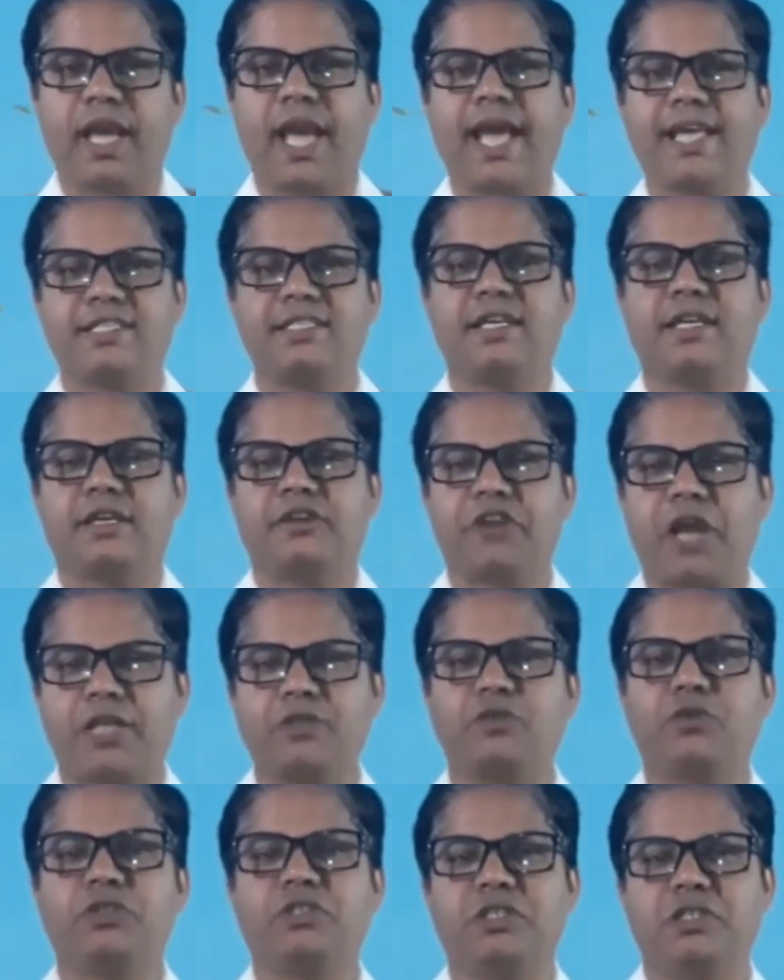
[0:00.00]
as a
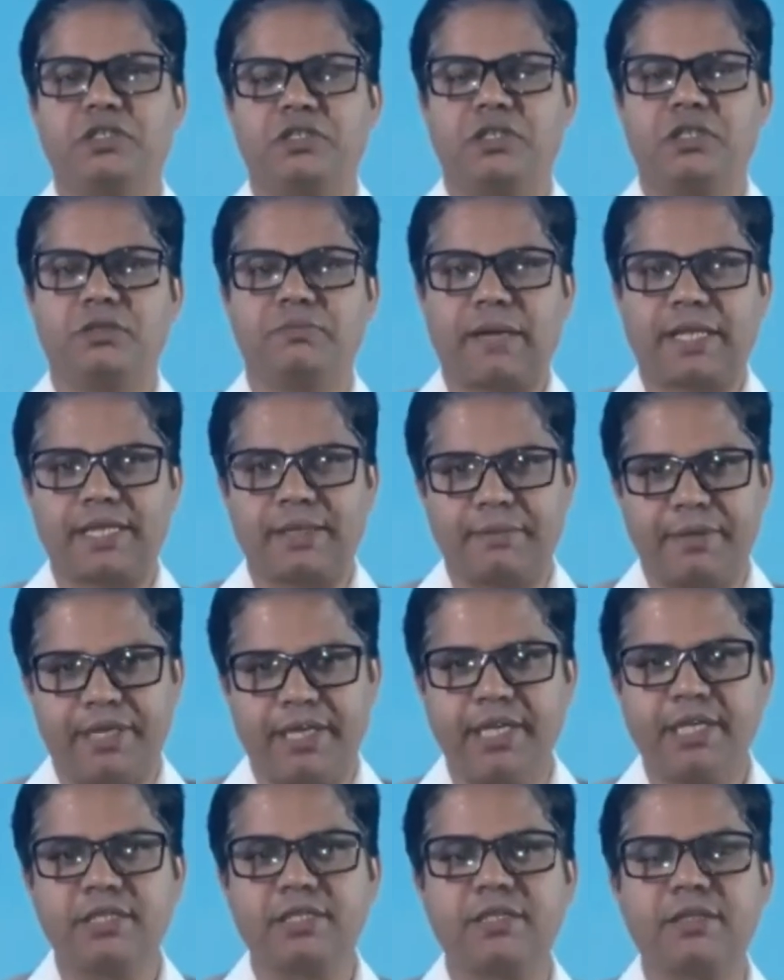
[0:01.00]
graduate teacher of
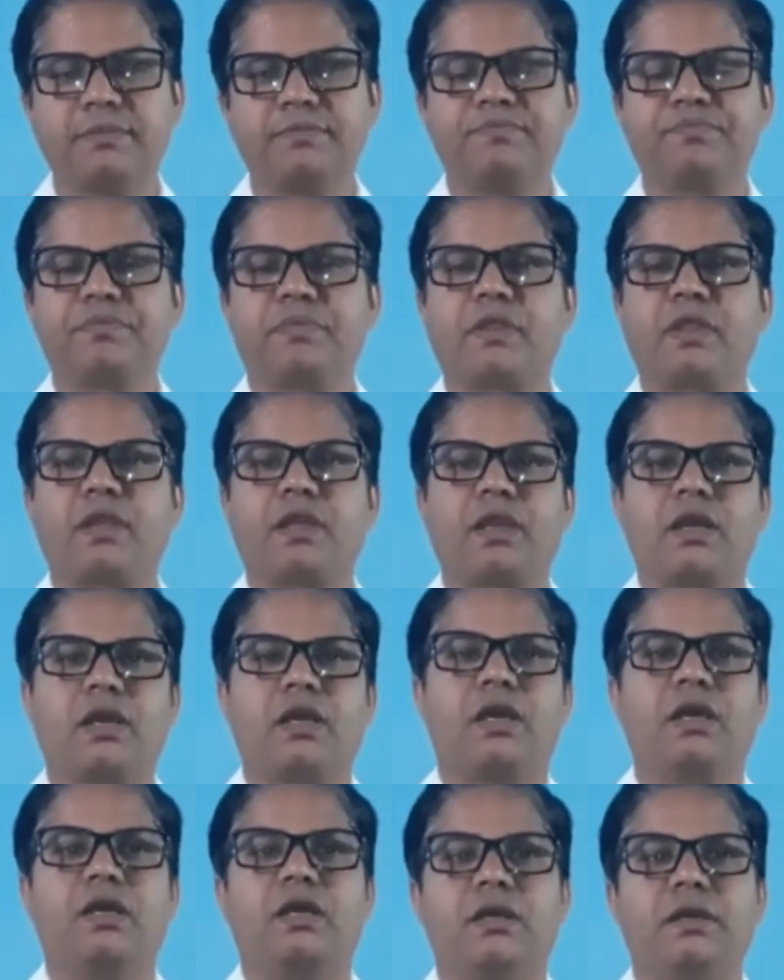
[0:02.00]
mathematics.
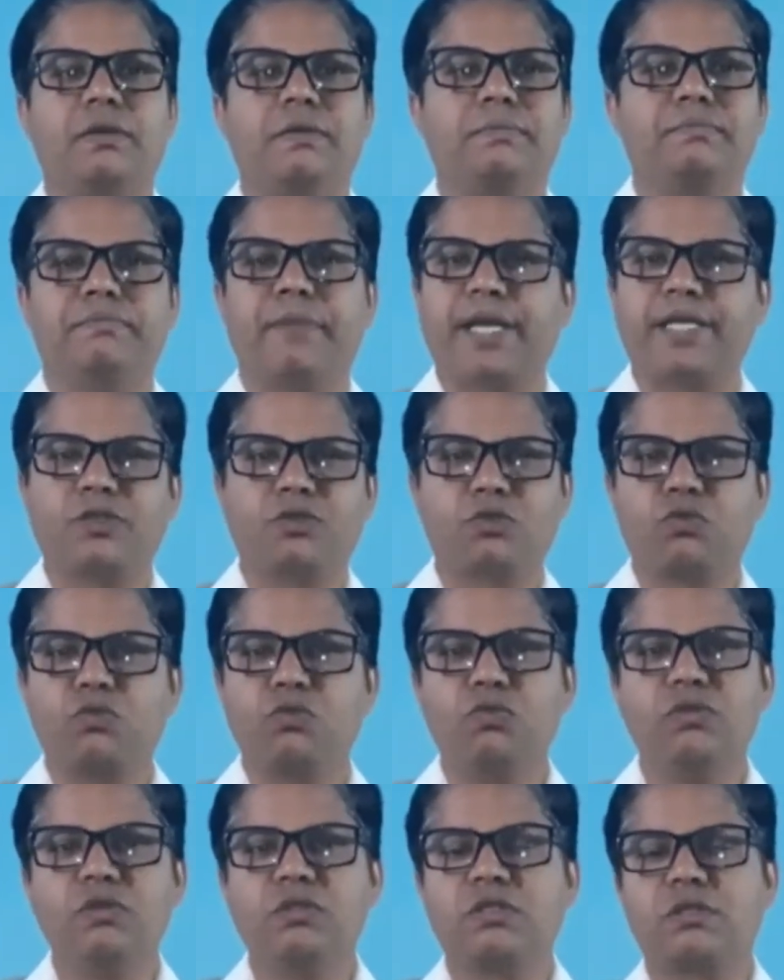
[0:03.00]
My
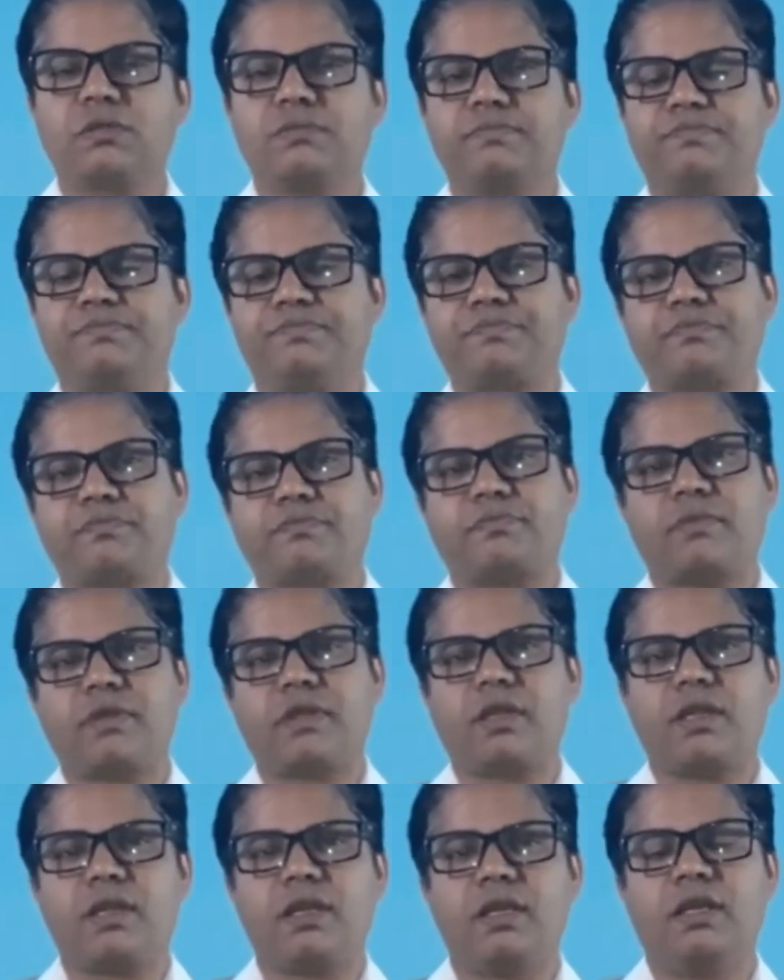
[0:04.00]
school
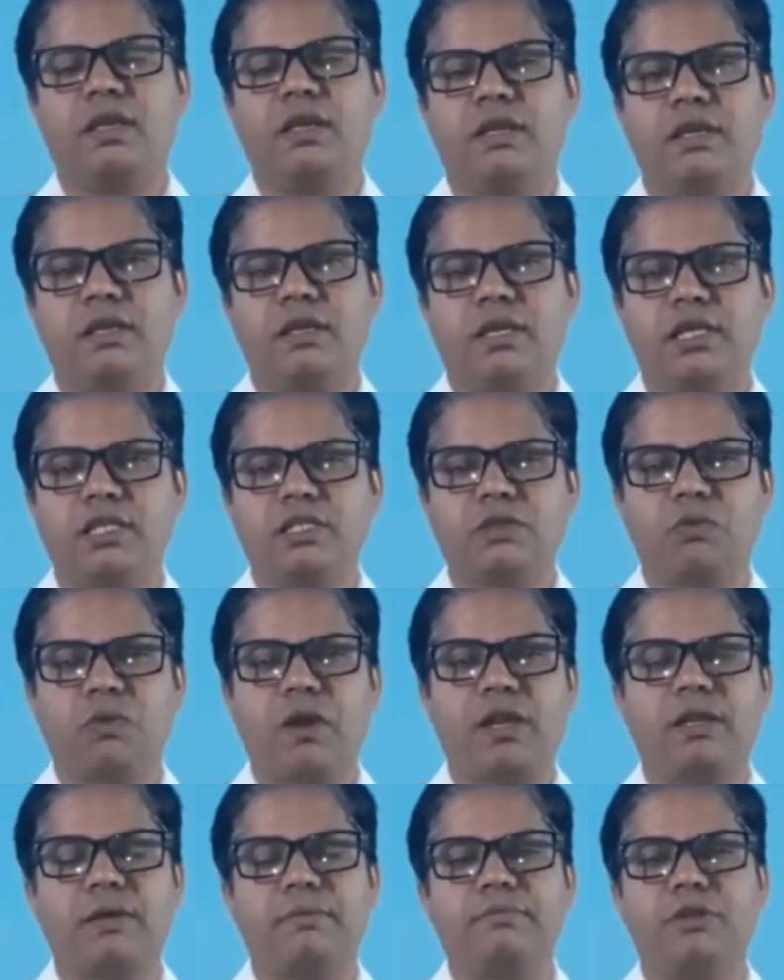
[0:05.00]
is
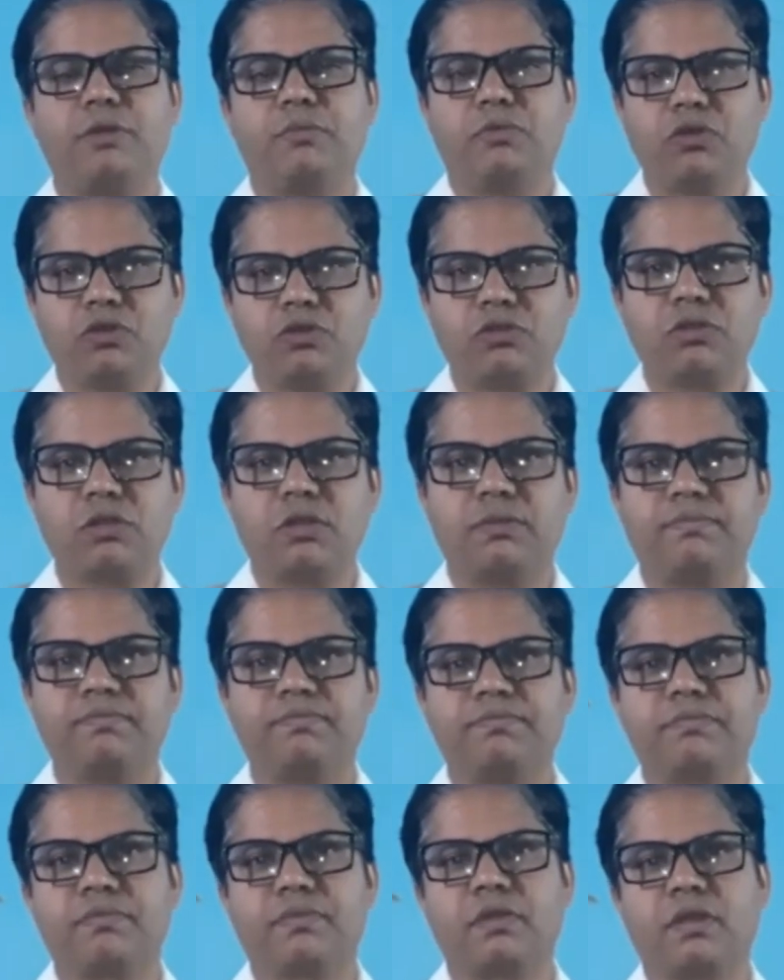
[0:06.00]
one of the most,
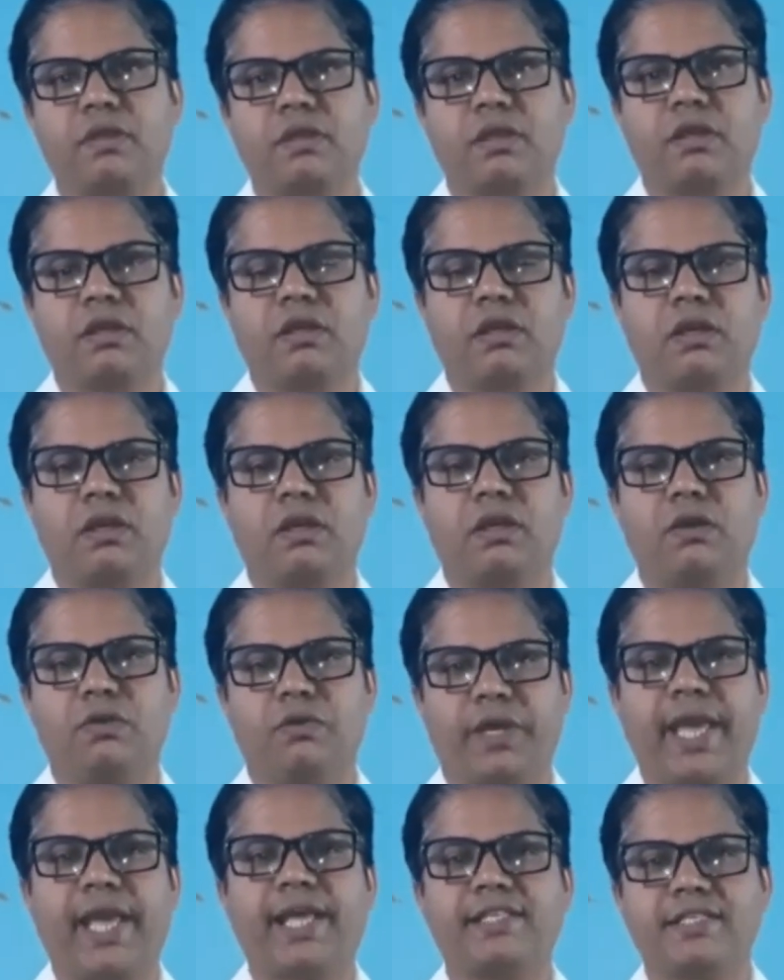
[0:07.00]

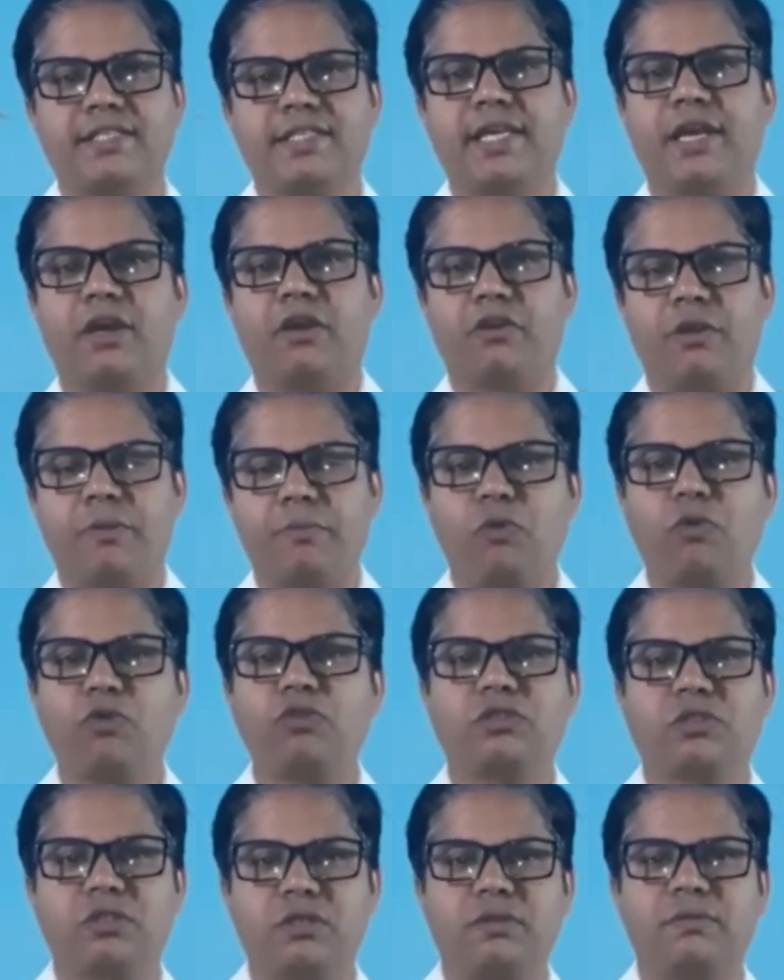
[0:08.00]
we can say, a
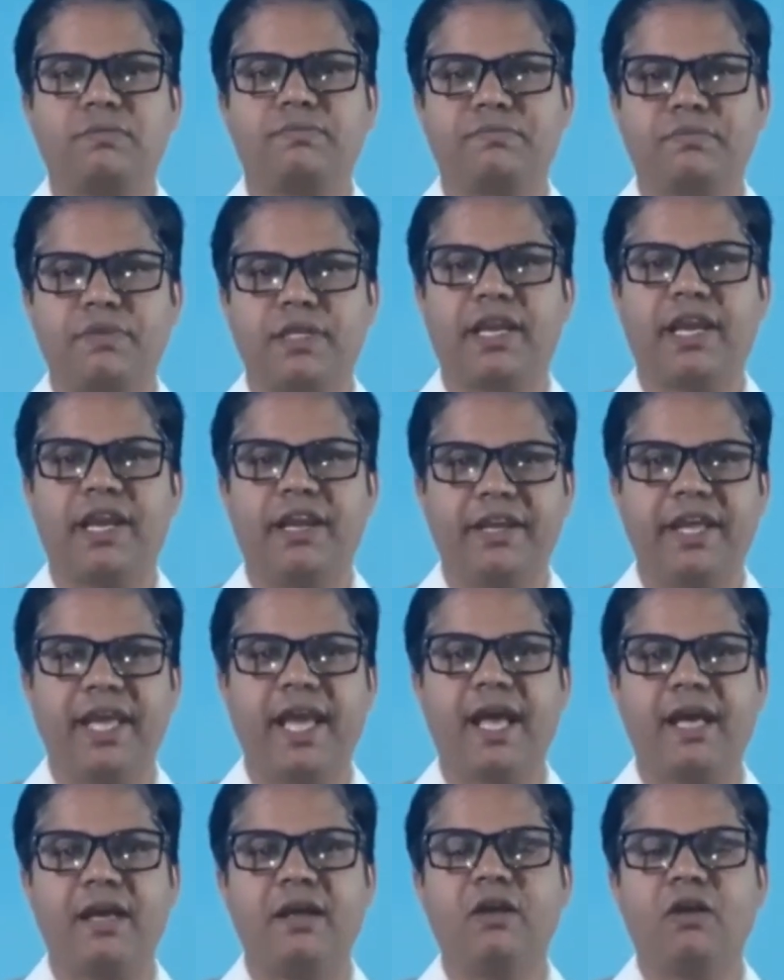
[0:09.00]
remote
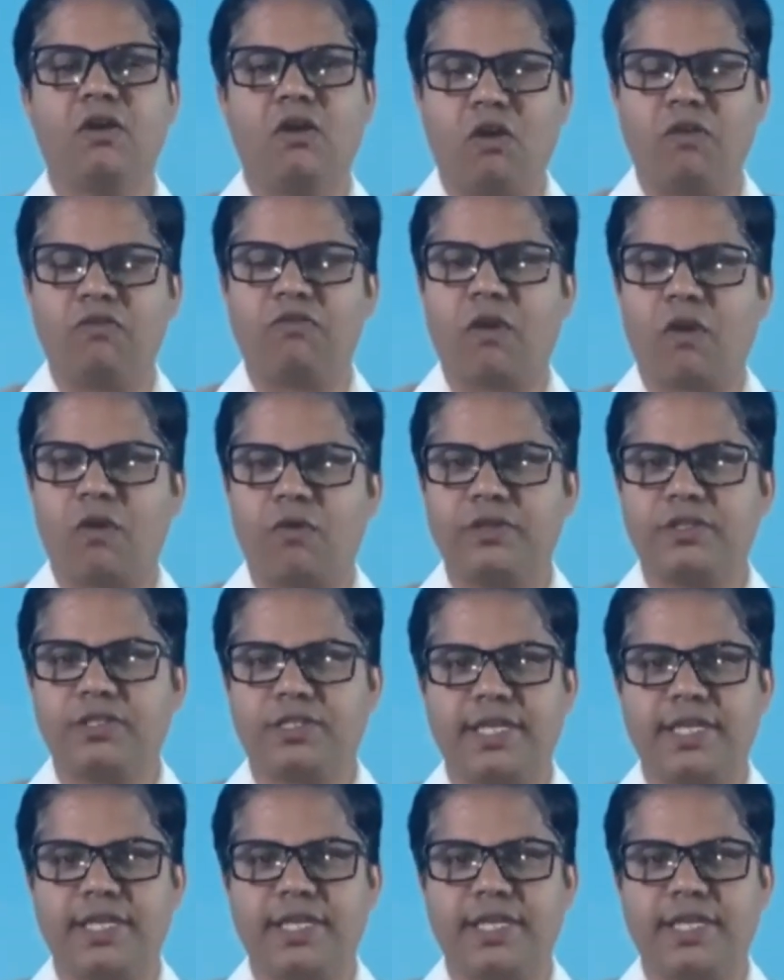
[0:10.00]
area of our